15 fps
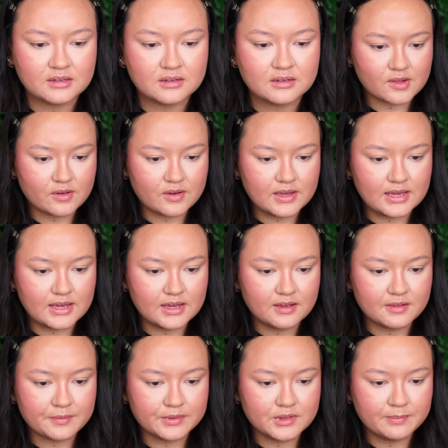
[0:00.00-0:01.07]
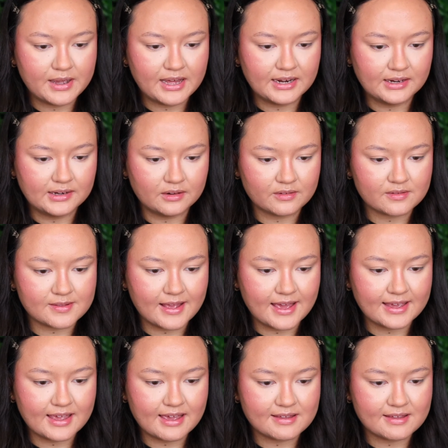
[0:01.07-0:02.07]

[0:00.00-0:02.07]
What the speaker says: So here is what the palette looks like.